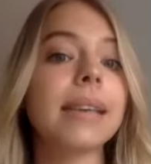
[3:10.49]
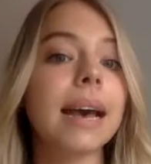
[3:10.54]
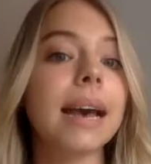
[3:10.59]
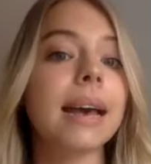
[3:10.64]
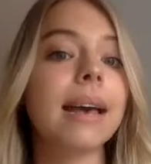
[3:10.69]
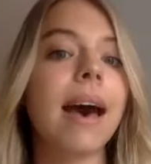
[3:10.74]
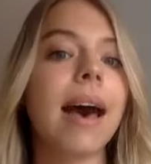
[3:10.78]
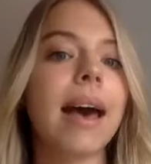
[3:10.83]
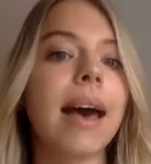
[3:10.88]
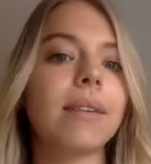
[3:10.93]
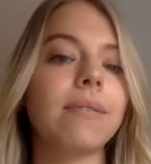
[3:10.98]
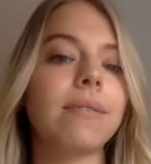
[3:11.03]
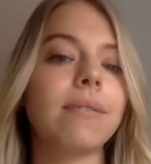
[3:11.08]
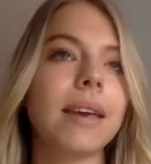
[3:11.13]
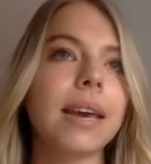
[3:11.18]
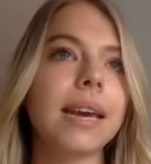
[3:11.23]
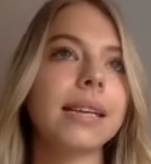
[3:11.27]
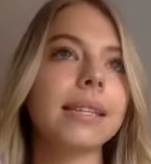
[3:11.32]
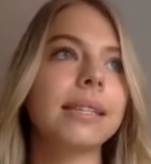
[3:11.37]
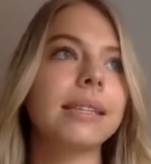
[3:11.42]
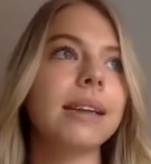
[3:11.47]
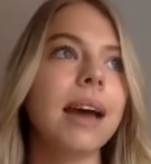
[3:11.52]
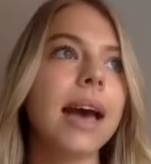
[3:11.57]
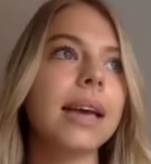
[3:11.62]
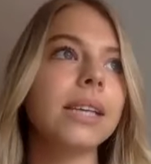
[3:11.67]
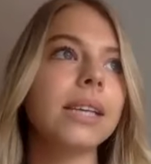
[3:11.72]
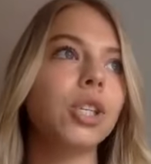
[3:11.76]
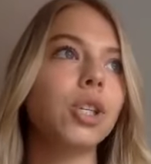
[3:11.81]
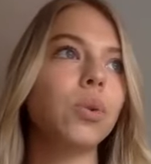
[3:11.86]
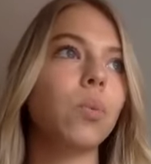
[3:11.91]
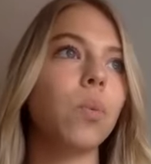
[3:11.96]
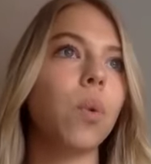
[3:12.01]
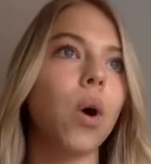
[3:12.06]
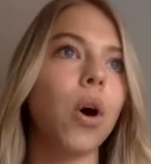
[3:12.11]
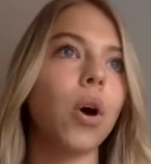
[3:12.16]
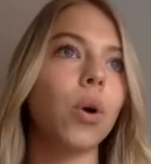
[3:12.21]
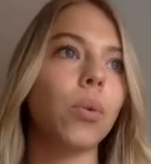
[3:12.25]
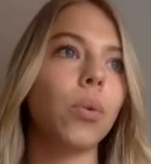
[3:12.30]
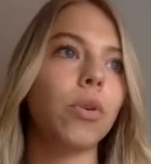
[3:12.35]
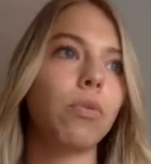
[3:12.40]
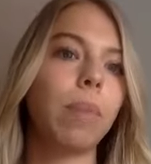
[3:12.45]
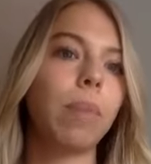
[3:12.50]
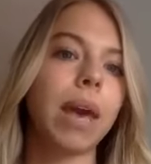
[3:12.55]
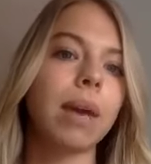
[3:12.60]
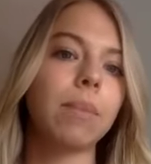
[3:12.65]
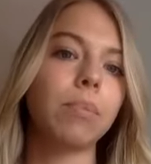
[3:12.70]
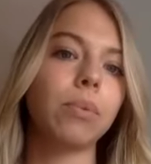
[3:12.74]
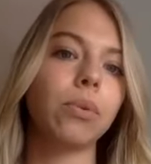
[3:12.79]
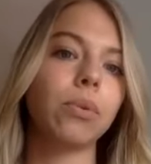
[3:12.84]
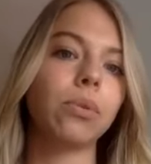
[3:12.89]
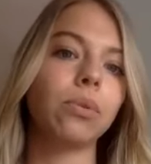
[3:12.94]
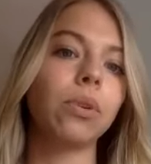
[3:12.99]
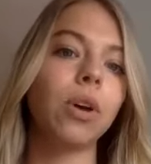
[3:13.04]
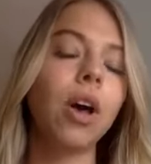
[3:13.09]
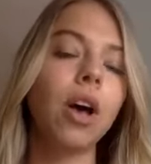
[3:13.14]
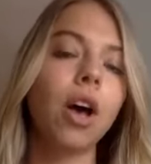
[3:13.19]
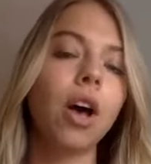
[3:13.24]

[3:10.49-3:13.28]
that kind of thing, it's nice to work with people